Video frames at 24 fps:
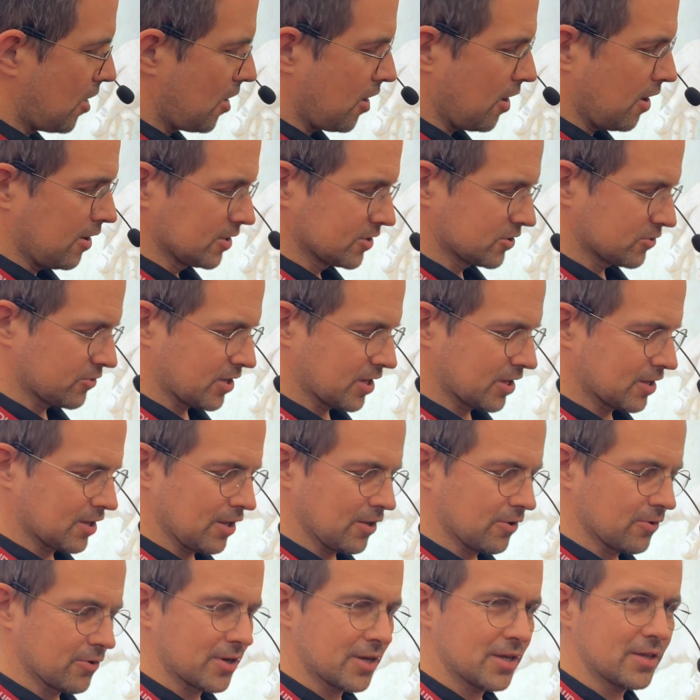Also
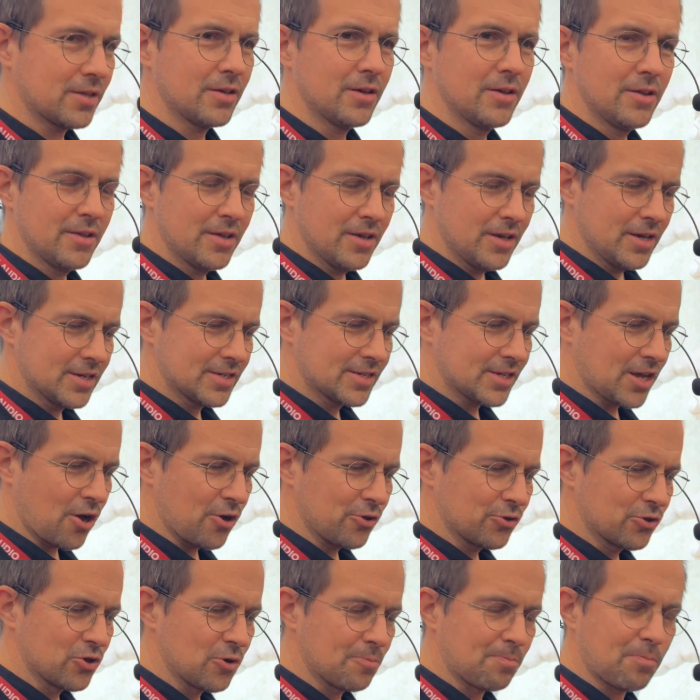included is
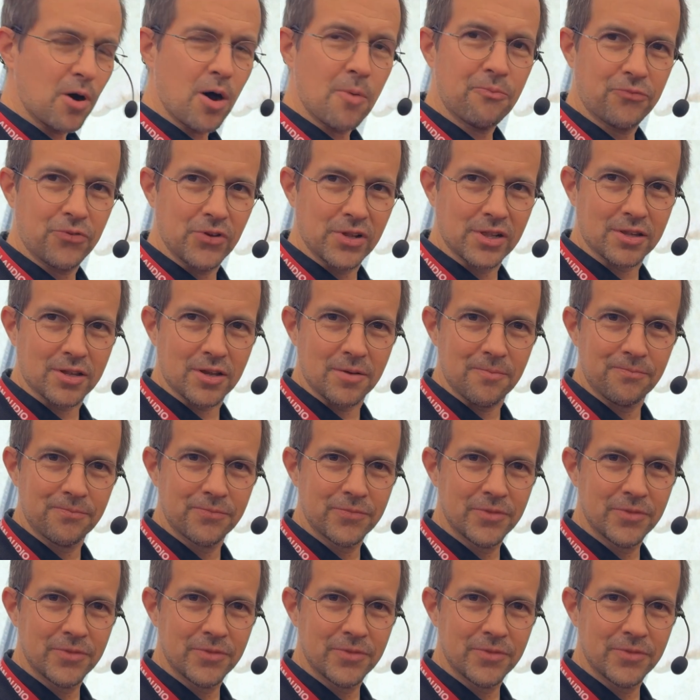our new pop filter.